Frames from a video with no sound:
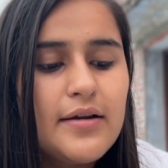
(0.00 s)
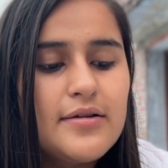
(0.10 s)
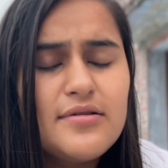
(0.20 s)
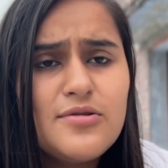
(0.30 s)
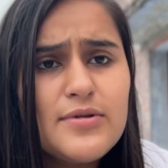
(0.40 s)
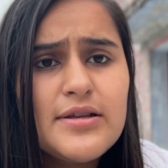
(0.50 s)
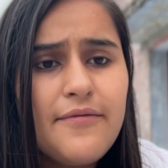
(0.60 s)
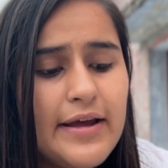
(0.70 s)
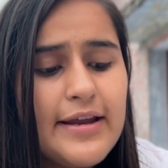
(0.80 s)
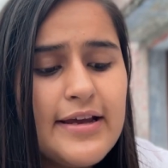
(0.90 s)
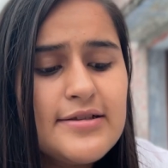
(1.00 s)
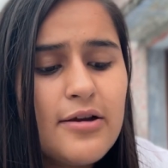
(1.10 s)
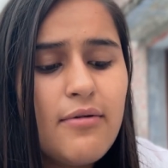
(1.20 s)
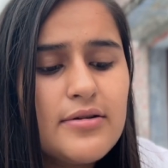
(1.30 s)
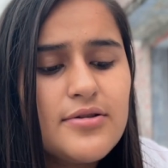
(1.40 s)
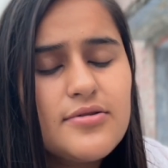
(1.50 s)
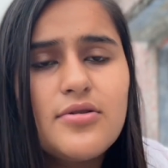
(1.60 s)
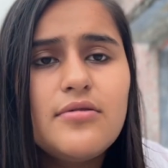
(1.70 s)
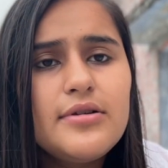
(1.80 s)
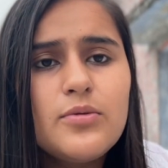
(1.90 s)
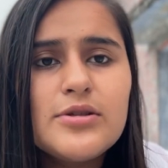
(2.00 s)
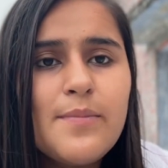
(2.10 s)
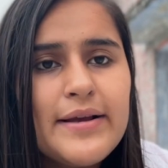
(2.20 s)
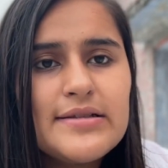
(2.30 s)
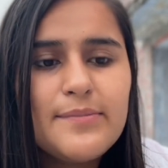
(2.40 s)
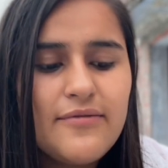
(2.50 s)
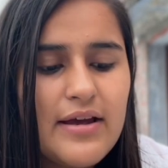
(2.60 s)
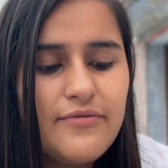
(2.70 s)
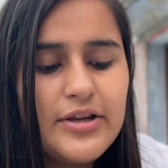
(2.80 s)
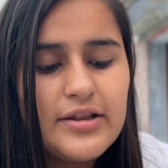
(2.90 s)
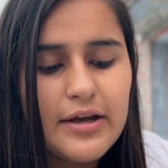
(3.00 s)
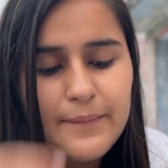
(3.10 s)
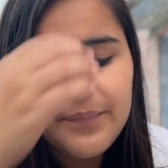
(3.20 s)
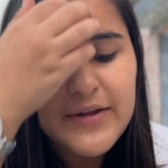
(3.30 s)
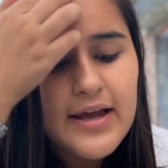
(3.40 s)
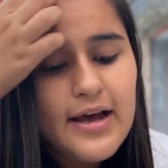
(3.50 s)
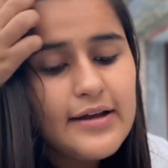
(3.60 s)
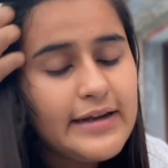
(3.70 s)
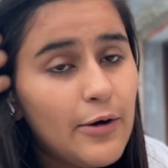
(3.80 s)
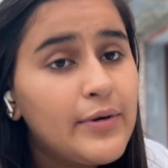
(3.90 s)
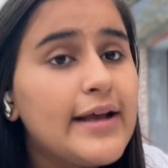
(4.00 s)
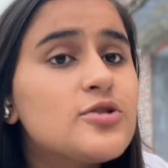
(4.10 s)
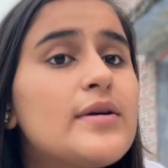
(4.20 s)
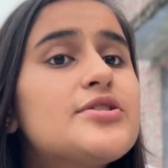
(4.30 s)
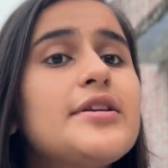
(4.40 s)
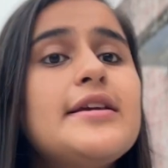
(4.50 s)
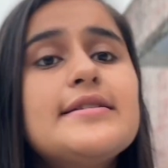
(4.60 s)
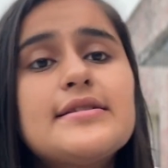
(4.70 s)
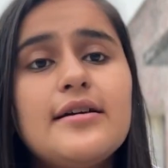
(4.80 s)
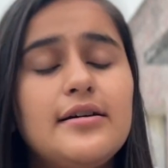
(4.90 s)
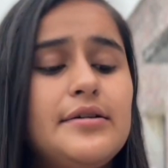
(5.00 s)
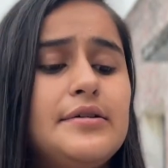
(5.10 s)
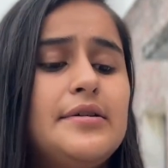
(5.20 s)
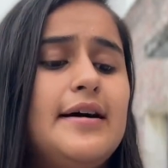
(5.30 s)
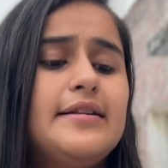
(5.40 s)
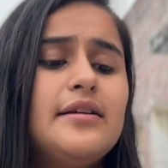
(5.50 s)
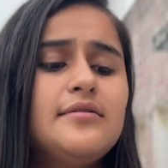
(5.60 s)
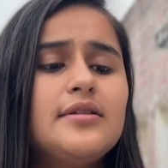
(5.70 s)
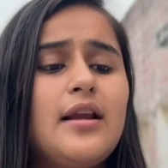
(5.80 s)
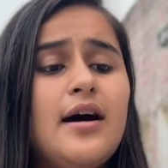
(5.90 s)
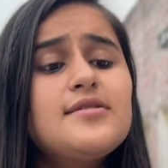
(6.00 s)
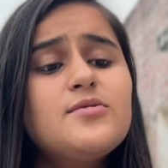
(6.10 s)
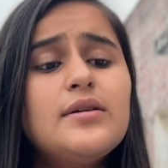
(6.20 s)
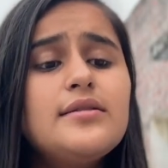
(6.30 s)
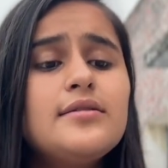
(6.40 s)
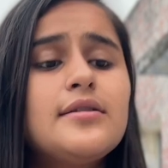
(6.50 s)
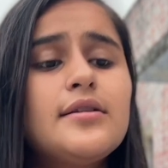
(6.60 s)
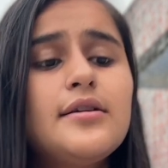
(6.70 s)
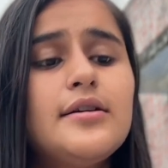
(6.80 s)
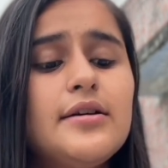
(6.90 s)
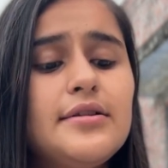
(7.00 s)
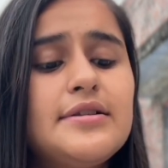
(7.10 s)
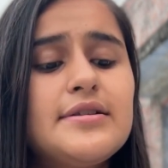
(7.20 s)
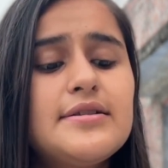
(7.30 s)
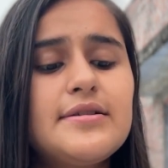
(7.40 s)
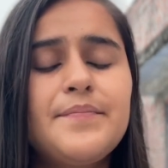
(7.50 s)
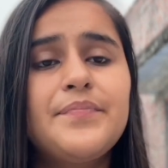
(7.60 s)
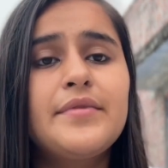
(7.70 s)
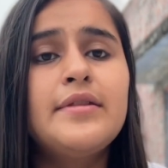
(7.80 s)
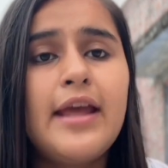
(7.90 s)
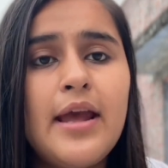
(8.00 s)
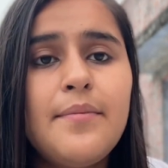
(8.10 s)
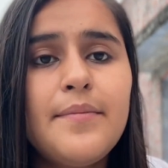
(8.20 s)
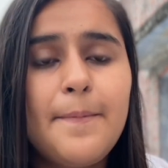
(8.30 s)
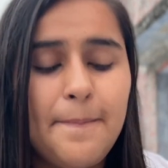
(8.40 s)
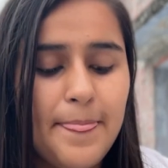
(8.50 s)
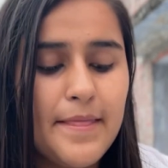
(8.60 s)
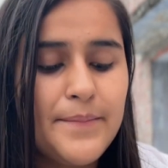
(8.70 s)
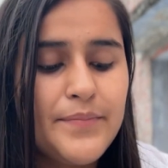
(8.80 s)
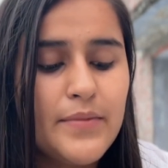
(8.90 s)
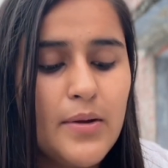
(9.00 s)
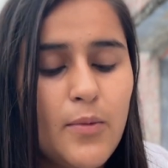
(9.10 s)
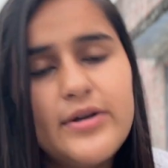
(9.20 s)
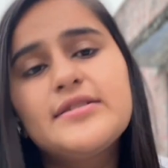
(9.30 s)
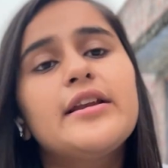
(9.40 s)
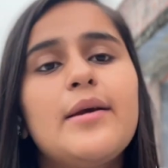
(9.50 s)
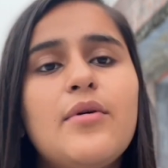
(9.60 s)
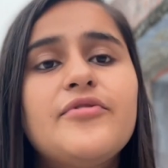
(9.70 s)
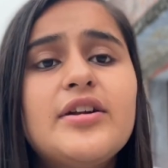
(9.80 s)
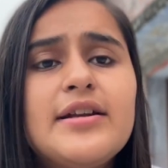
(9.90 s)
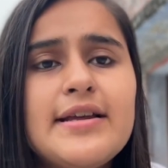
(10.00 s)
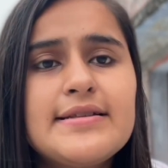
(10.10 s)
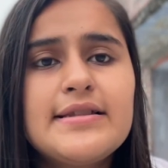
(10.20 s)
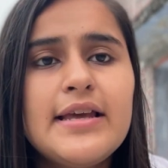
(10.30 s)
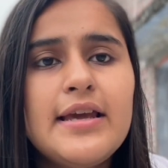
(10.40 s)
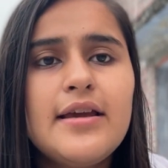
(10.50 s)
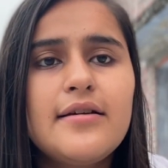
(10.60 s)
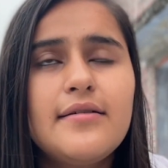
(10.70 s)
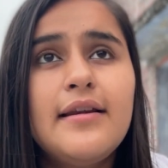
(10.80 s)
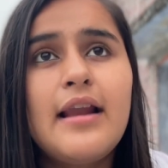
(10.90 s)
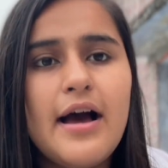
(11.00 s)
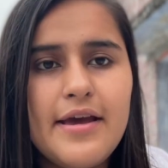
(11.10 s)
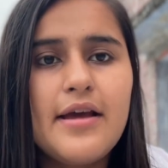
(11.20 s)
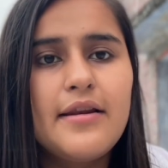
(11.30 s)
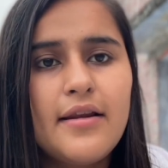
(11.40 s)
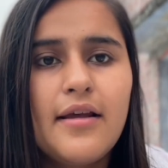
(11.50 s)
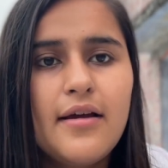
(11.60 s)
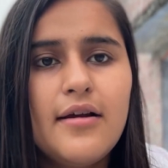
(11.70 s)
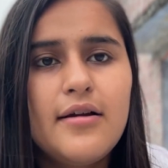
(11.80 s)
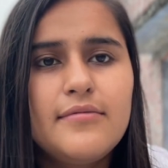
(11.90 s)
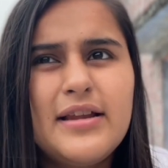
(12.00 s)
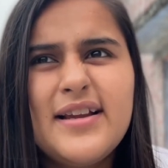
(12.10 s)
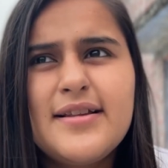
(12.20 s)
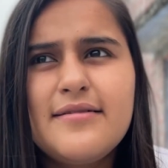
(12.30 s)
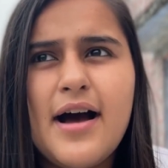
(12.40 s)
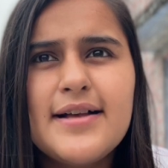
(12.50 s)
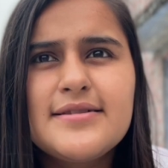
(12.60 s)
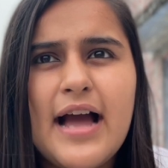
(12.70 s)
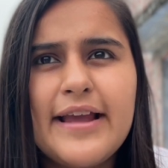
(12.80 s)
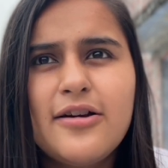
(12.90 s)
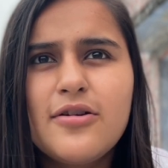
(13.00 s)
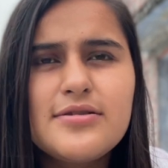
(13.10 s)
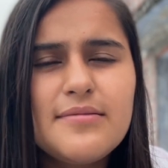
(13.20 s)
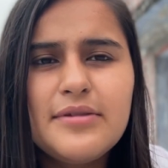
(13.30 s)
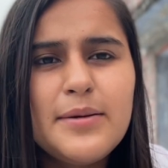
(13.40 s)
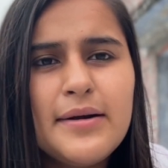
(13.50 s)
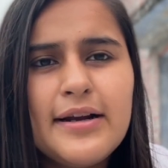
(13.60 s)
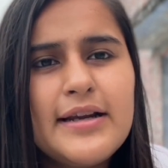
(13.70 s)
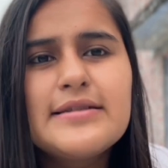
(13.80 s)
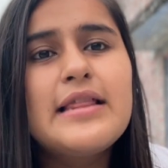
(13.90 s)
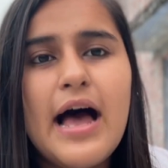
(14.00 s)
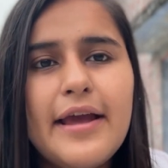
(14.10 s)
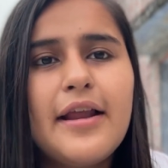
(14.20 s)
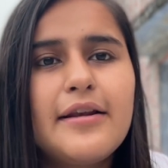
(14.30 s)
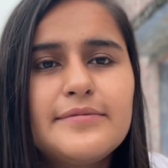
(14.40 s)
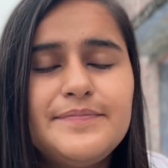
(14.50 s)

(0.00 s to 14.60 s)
This was a very easy question, so it was a mix-up of everything. Now, next question is, I think the last one. This is name. What is the name of the Disney lion? They asked tiger or something, but it is lion.